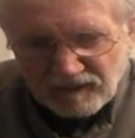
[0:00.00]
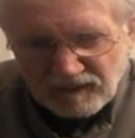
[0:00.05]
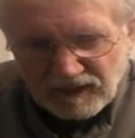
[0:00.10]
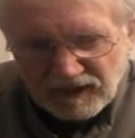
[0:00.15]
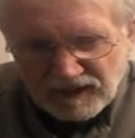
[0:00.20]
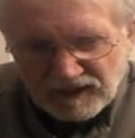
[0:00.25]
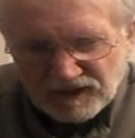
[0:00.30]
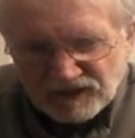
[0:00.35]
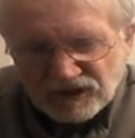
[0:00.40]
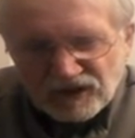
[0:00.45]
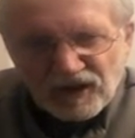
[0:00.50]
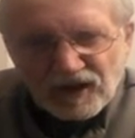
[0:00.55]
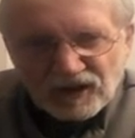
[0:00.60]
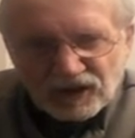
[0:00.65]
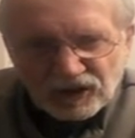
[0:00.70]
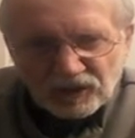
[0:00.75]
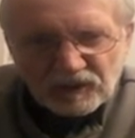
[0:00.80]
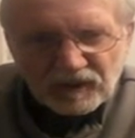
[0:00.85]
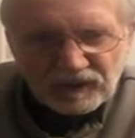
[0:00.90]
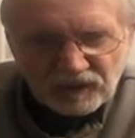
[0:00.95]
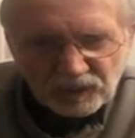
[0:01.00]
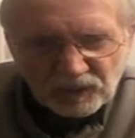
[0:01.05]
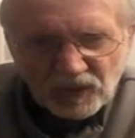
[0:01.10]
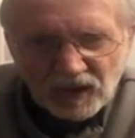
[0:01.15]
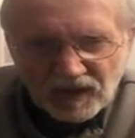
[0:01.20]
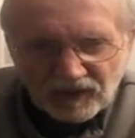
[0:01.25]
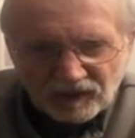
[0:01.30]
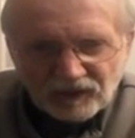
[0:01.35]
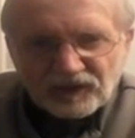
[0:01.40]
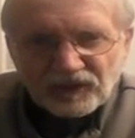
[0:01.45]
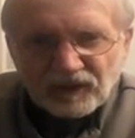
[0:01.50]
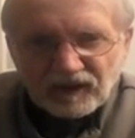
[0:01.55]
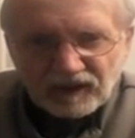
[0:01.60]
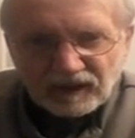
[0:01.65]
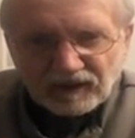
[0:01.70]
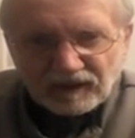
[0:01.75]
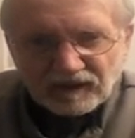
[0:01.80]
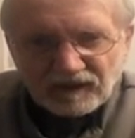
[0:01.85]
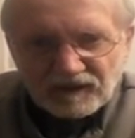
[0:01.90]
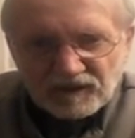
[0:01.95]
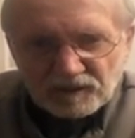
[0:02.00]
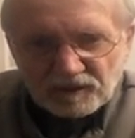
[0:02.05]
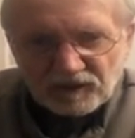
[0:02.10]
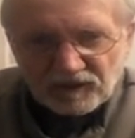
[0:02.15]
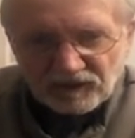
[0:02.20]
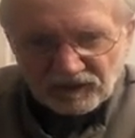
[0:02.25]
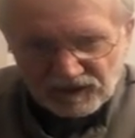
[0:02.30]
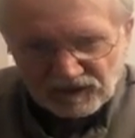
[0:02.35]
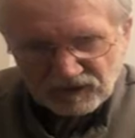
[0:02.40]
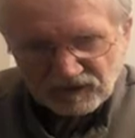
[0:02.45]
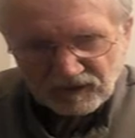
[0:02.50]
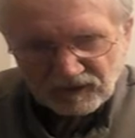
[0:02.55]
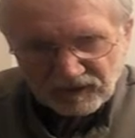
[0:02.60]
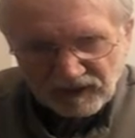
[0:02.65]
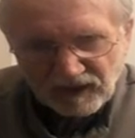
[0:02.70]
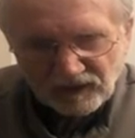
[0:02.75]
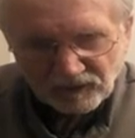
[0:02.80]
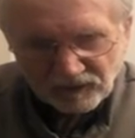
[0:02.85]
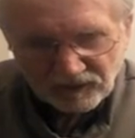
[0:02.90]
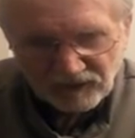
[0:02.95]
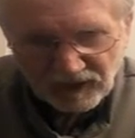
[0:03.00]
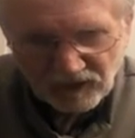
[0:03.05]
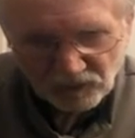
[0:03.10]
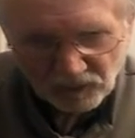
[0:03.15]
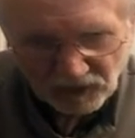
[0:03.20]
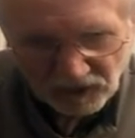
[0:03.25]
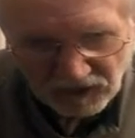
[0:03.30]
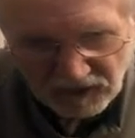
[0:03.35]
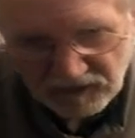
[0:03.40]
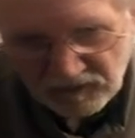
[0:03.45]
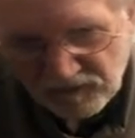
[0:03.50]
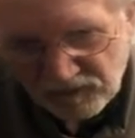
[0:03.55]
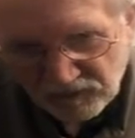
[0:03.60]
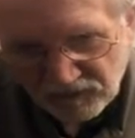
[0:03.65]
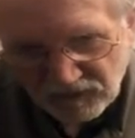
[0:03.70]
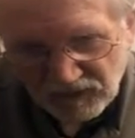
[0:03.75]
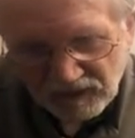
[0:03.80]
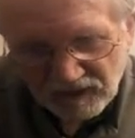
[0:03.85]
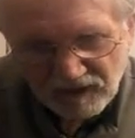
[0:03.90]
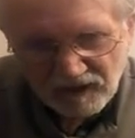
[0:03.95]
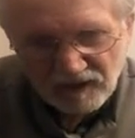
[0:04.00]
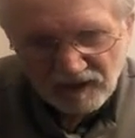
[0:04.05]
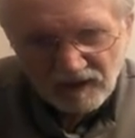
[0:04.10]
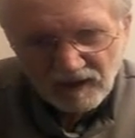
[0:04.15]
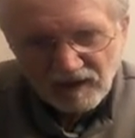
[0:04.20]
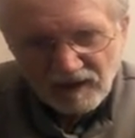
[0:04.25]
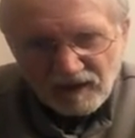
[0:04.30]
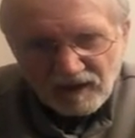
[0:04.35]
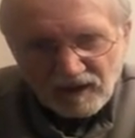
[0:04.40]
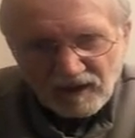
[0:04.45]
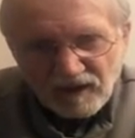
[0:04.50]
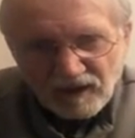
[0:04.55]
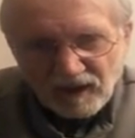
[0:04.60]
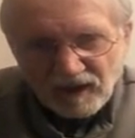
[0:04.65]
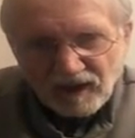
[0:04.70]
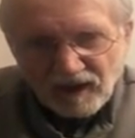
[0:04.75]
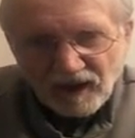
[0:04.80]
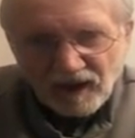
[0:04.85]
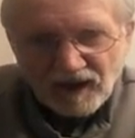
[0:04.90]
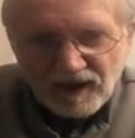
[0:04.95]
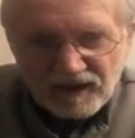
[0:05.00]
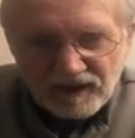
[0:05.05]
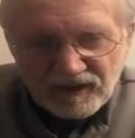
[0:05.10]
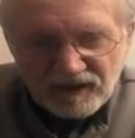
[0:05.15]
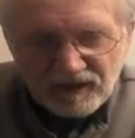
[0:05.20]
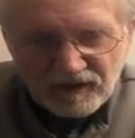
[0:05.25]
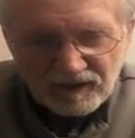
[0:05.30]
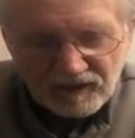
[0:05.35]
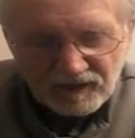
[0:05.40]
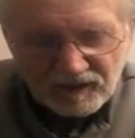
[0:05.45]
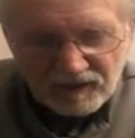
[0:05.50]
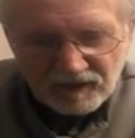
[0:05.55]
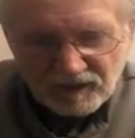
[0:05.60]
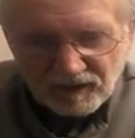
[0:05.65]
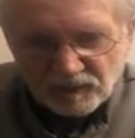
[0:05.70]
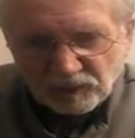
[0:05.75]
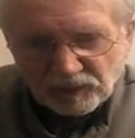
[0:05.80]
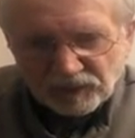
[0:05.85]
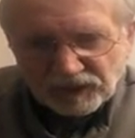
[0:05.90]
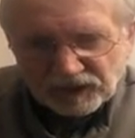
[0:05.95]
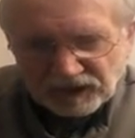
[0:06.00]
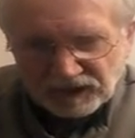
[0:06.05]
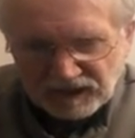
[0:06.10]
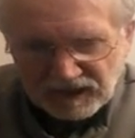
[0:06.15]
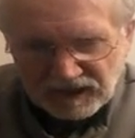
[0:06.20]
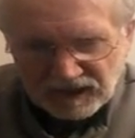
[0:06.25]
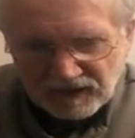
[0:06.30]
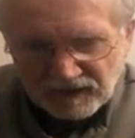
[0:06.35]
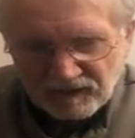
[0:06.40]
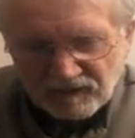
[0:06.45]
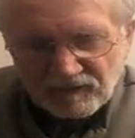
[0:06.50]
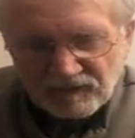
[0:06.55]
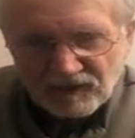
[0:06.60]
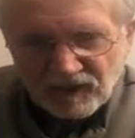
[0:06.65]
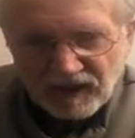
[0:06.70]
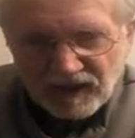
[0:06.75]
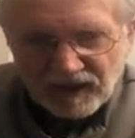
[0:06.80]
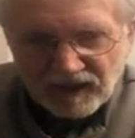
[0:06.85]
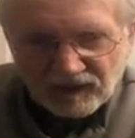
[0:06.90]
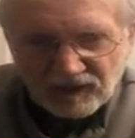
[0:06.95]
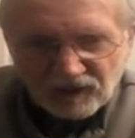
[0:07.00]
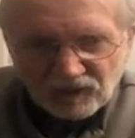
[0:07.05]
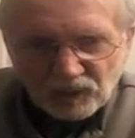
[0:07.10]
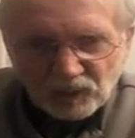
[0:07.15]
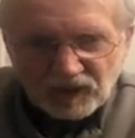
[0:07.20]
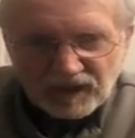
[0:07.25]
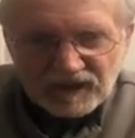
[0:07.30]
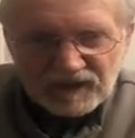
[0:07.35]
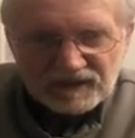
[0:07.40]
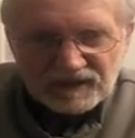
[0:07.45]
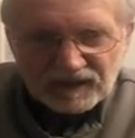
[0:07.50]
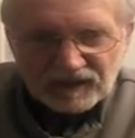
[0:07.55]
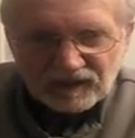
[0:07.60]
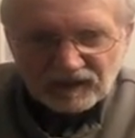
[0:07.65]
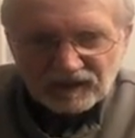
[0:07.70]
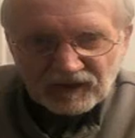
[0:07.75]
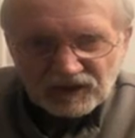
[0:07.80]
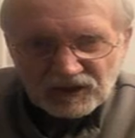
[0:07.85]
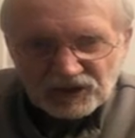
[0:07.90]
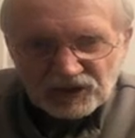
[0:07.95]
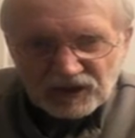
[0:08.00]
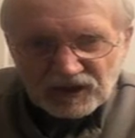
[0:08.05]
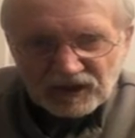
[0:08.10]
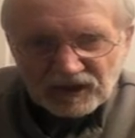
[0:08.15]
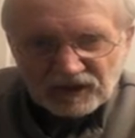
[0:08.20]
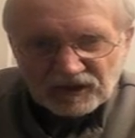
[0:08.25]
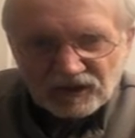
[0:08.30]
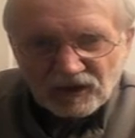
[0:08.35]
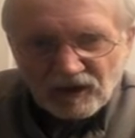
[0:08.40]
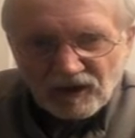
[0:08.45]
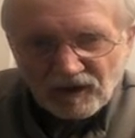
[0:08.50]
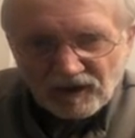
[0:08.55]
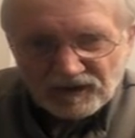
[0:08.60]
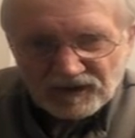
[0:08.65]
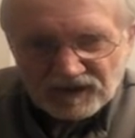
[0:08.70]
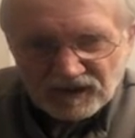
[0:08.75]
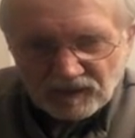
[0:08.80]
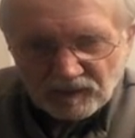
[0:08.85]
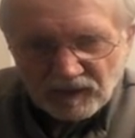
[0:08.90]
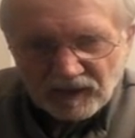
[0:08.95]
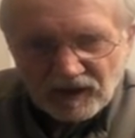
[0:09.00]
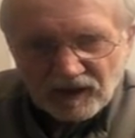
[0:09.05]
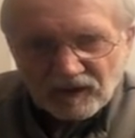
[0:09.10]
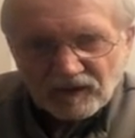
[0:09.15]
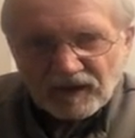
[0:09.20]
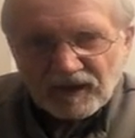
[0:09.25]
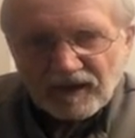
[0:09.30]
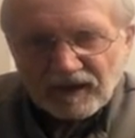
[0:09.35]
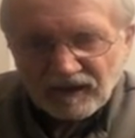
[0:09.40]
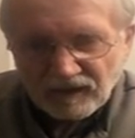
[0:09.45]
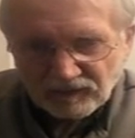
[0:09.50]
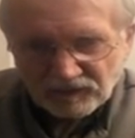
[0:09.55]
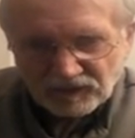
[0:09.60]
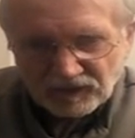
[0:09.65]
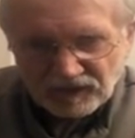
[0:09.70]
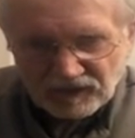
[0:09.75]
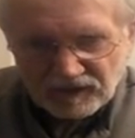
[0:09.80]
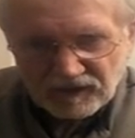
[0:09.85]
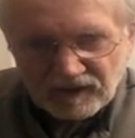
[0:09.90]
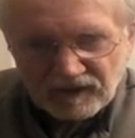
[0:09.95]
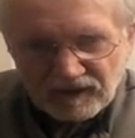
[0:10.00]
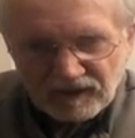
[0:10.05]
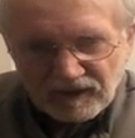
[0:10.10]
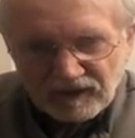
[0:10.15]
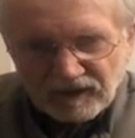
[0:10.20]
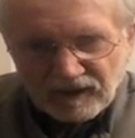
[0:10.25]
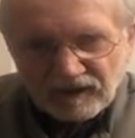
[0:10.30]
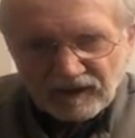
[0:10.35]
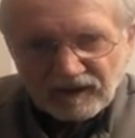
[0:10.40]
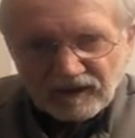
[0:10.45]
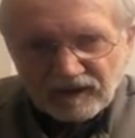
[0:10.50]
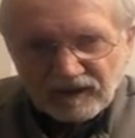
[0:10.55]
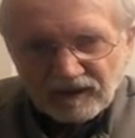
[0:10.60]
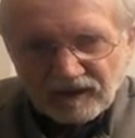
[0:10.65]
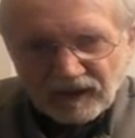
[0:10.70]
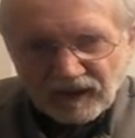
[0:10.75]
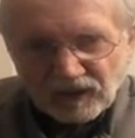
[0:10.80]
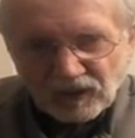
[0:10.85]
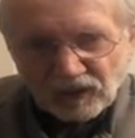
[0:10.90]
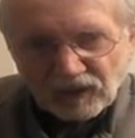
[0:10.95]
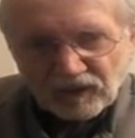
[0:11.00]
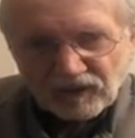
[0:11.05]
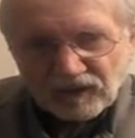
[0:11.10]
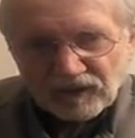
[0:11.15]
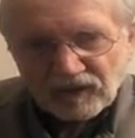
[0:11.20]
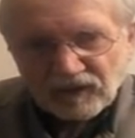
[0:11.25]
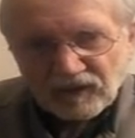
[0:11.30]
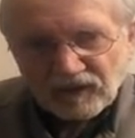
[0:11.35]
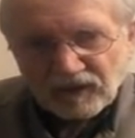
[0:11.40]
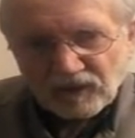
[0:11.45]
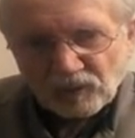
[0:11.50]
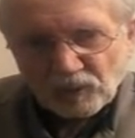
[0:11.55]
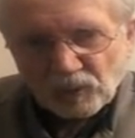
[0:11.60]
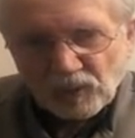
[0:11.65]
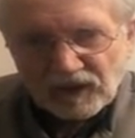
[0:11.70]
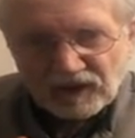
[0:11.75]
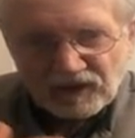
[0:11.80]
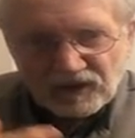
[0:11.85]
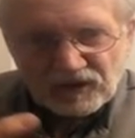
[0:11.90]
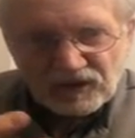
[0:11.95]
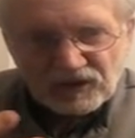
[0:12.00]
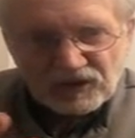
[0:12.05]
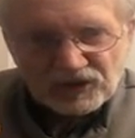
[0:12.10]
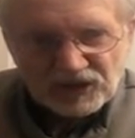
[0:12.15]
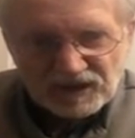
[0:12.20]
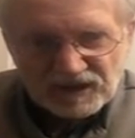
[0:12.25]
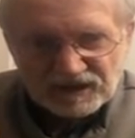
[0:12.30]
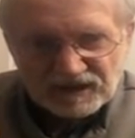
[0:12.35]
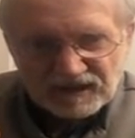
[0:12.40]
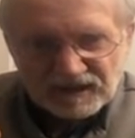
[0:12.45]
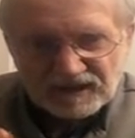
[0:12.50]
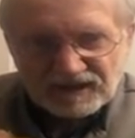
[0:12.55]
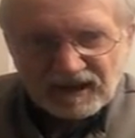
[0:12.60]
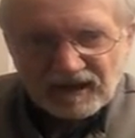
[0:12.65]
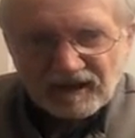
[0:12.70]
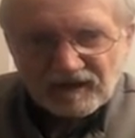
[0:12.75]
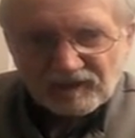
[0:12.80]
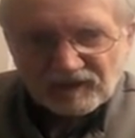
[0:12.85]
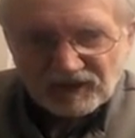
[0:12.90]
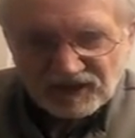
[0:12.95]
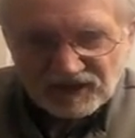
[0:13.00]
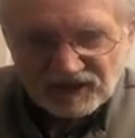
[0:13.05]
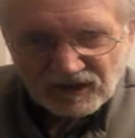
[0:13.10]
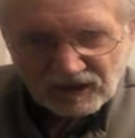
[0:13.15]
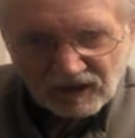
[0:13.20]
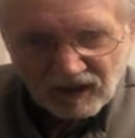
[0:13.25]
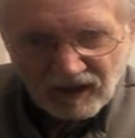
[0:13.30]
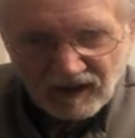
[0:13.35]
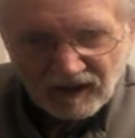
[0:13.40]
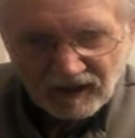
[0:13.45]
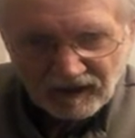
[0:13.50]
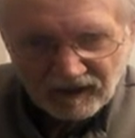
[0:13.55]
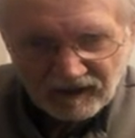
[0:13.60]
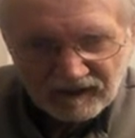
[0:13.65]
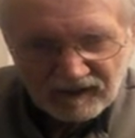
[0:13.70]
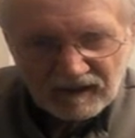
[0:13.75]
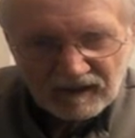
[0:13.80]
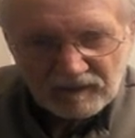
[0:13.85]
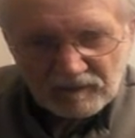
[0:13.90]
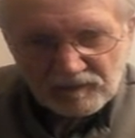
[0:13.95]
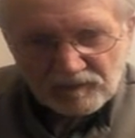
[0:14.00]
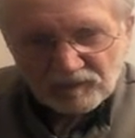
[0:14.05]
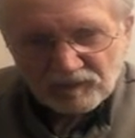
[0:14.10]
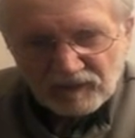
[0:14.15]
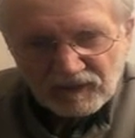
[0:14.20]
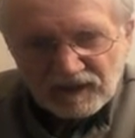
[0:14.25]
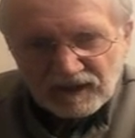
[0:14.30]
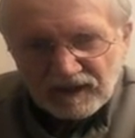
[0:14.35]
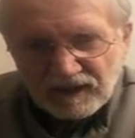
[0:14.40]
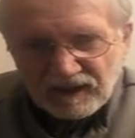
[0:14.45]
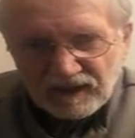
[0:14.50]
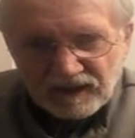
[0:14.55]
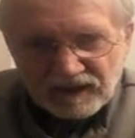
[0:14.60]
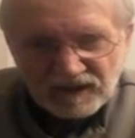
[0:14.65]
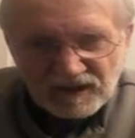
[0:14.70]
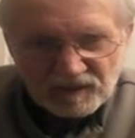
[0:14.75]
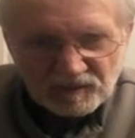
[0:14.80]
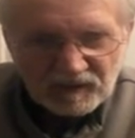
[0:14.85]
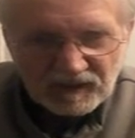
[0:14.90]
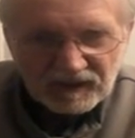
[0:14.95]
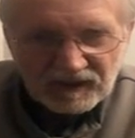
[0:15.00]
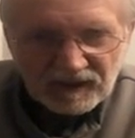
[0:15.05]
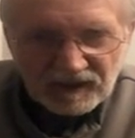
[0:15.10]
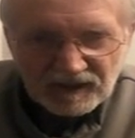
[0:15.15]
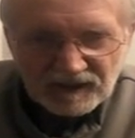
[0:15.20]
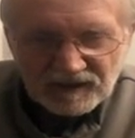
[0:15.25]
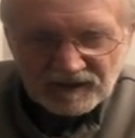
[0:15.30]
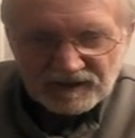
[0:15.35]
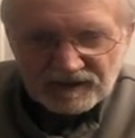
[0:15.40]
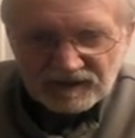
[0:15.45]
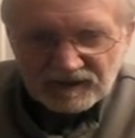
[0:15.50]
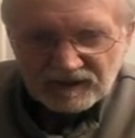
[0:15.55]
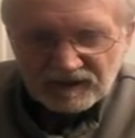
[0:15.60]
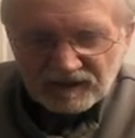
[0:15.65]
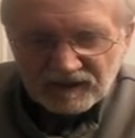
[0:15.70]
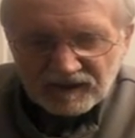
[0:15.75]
is not doing the right thing. Let's put it that way. I believe that the reason that she talks about heaven and what she says heaven is like is because